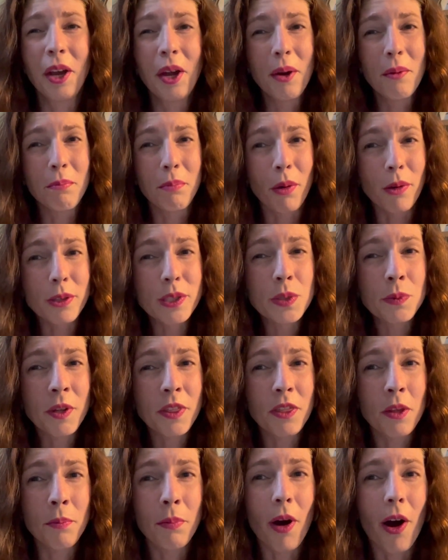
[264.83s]
Bulls with the
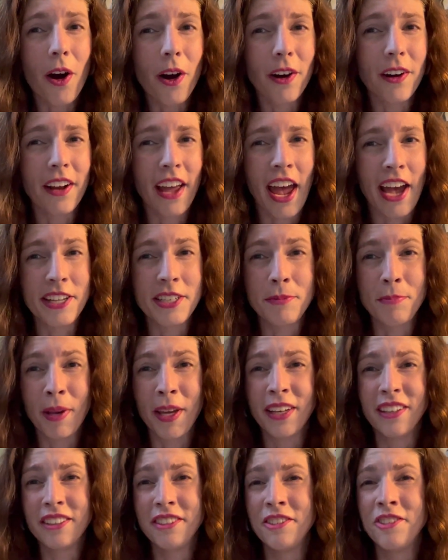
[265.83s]
Bard has
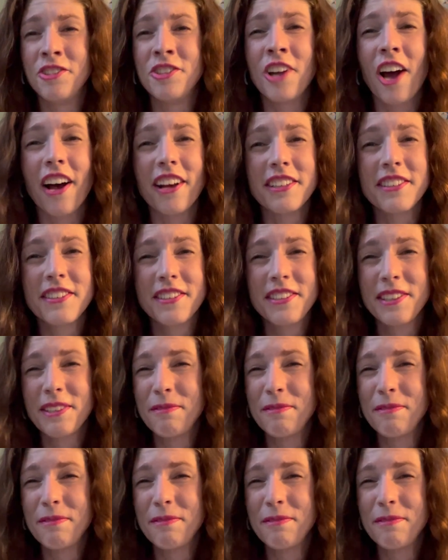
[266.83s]
been just